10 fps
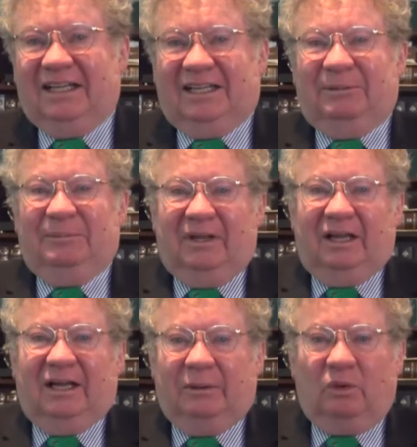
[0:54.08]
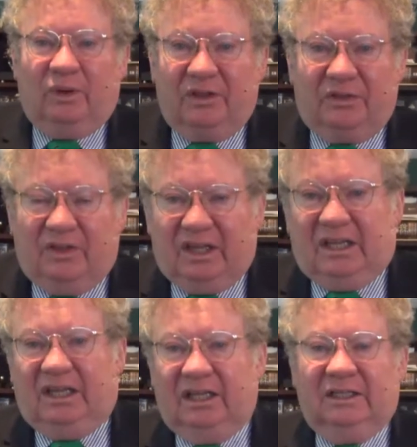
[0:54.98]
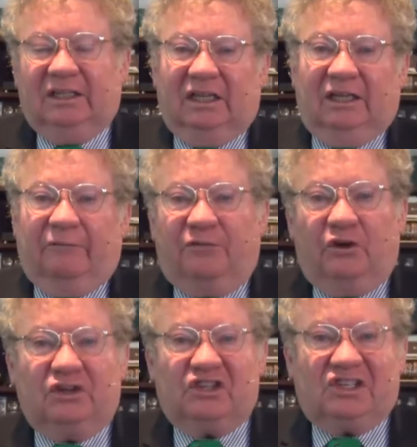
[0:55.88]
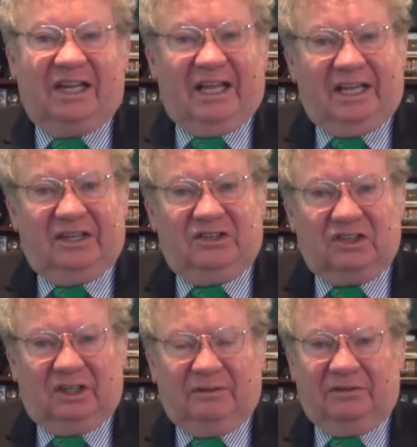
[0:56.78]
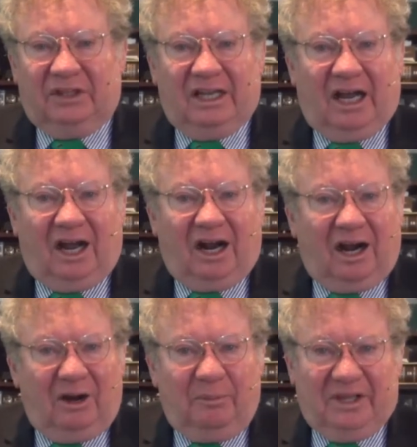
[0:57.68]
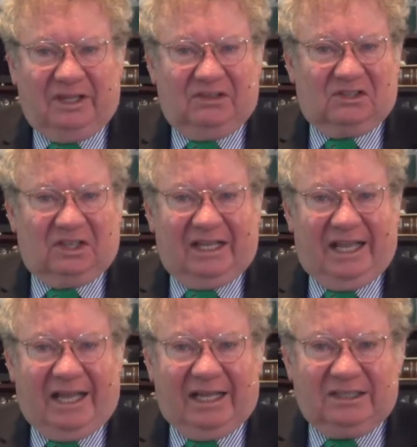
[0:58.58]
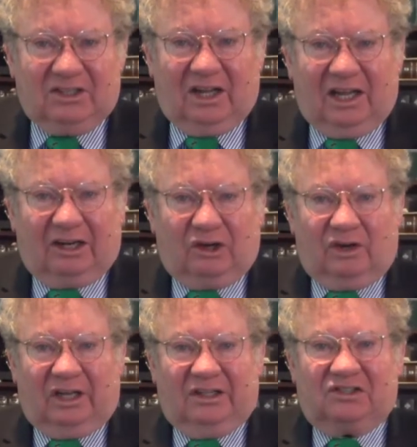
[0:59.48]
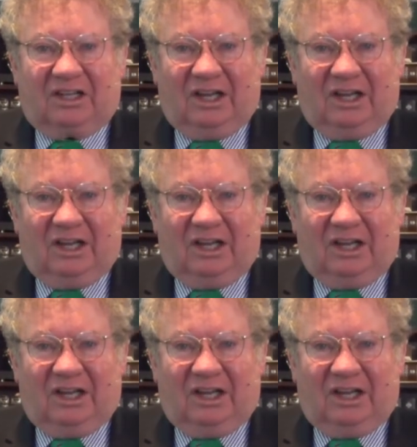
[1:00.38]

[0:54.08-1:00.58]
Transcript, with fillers: um, uh, with the uh, first stage of the armies of the Antichrist